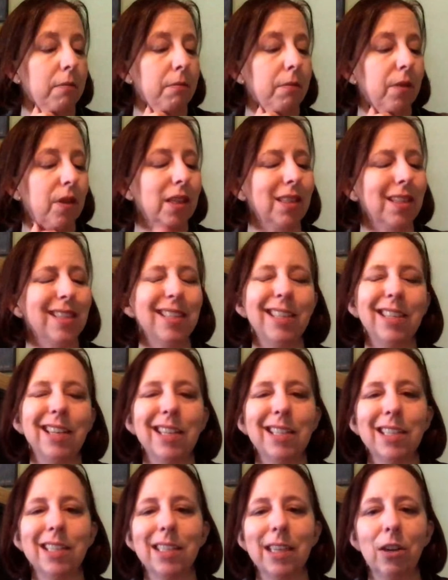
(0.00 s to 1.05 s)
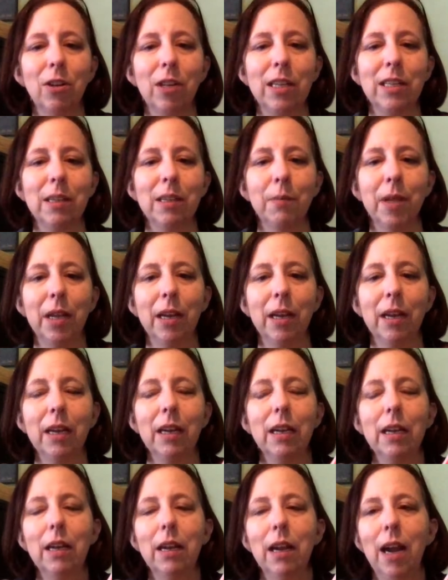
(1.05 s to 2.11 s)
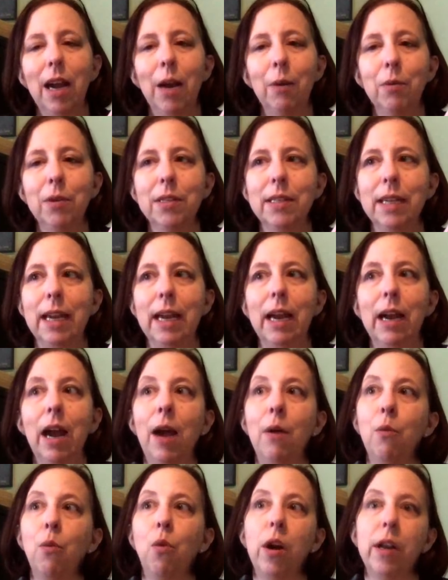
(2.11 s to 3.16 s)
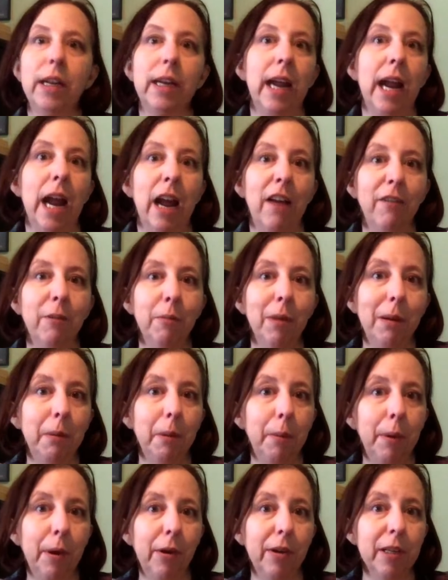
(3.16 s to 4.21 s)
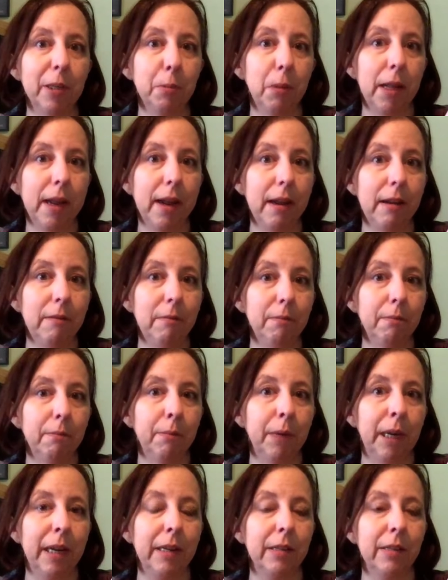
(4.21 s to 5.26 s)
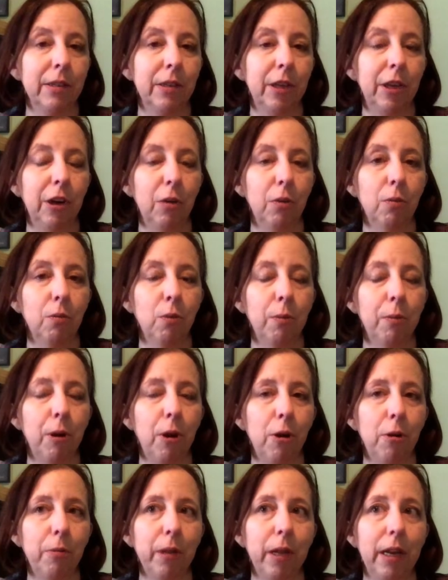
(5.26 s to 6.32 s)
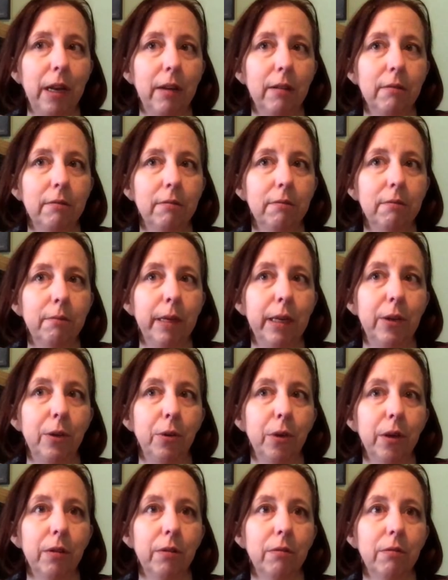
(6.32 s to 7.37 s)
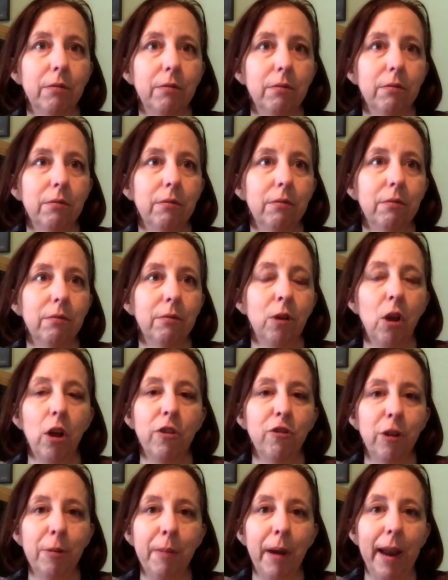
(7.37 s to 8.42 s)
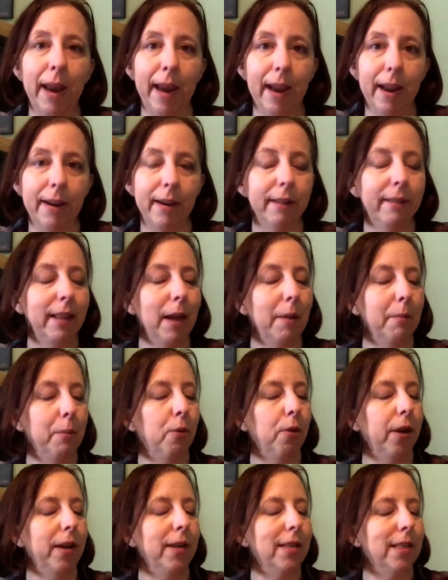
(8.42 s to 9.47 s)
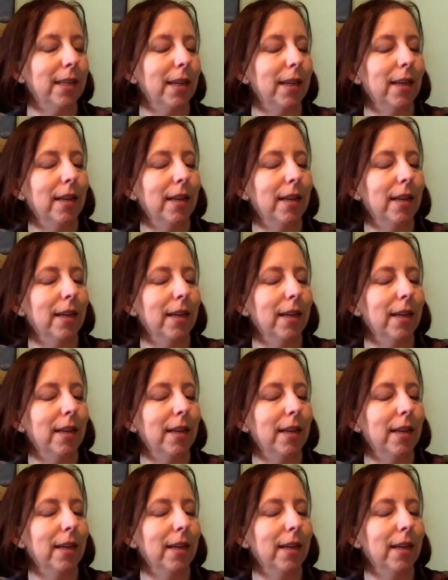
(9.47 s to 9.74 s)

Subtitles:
This isn't necessarily something I would say I wanted to have in my preparedness plan, because, you know, we'll probably be doing laundry by hand at that point.